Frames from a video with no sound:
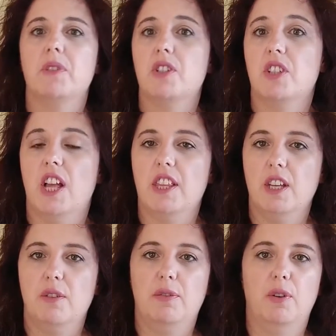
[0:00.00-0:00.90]

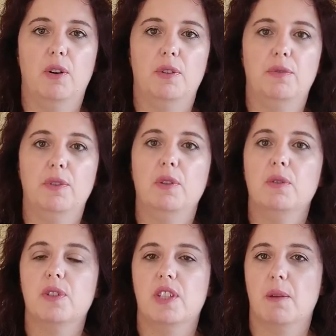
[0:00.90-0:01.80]
study, for
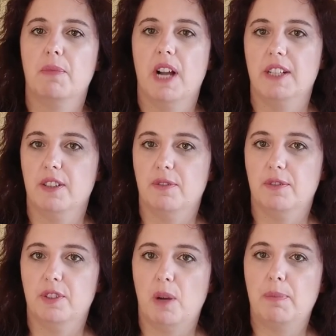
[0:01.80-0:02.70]
review some kind of
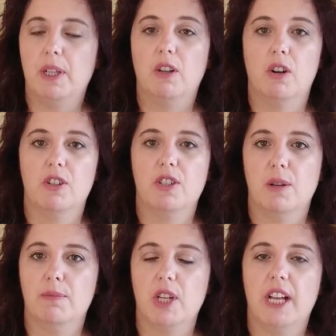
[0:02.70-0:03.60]
topic or
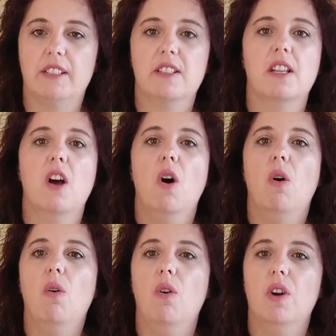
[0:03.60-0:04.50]
subjects,
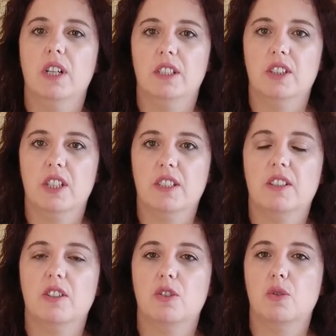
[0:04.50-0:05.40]
or
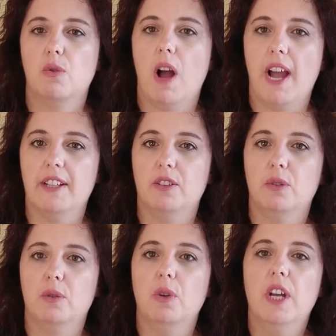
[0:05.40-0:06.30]
just try
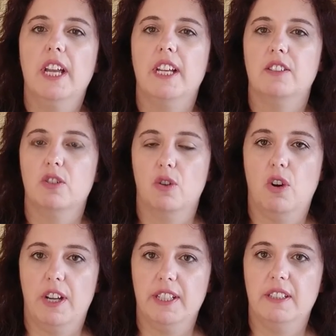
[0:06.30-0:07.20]
to
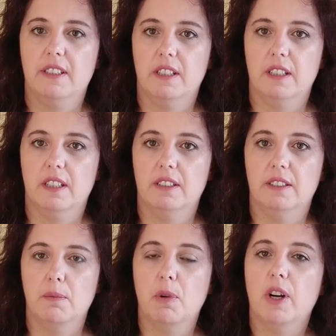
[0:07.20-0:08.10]
enjoy
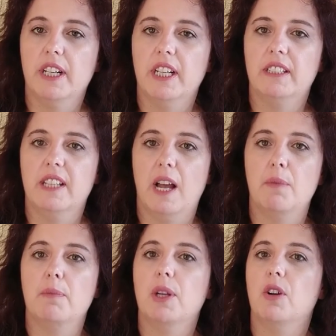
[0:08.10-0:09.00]
the morning
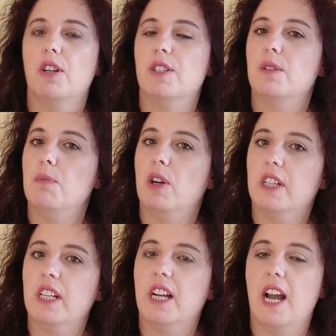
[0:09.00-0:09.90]
time, because the morning